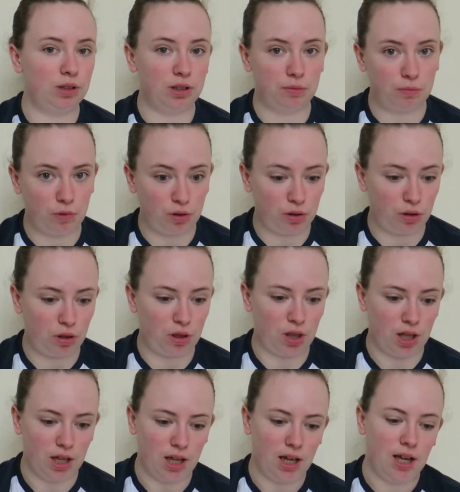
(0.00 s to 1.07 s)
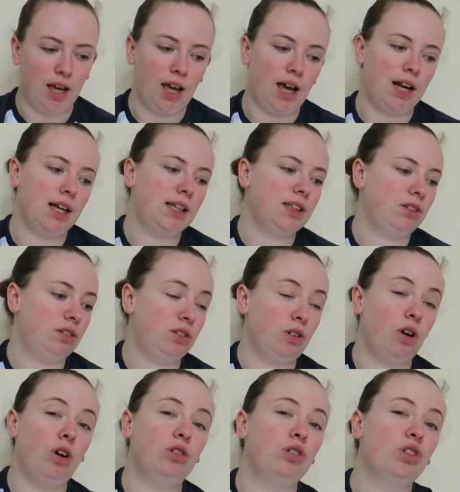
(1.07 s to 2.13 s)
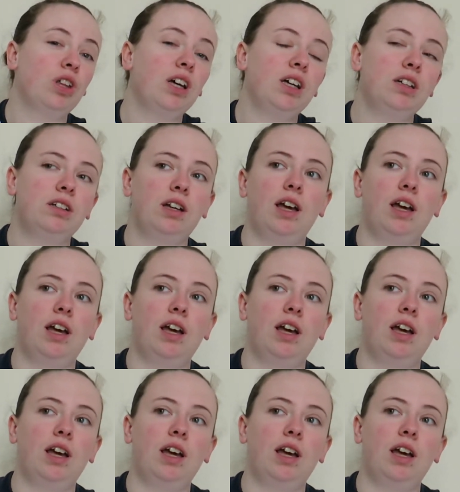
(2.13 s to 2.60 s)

this month, and I did start another